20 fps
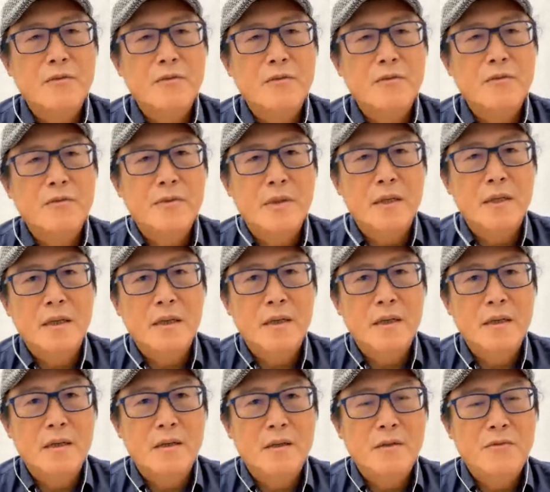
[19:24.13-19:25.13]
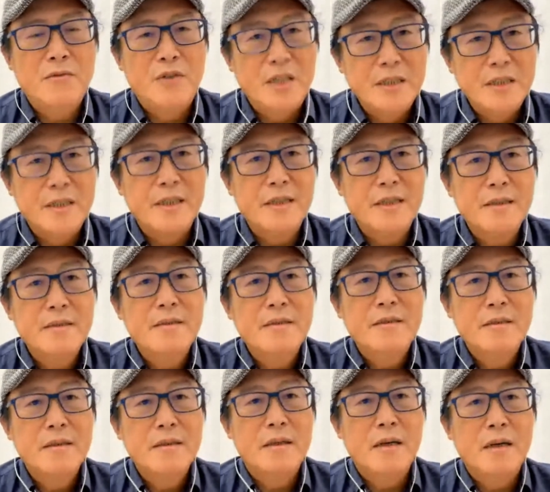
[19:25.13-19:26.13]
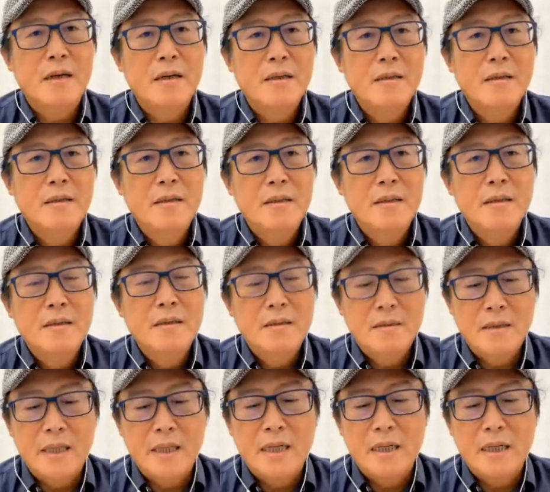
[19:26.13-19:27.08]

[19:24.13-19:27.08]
thousands of the verdict.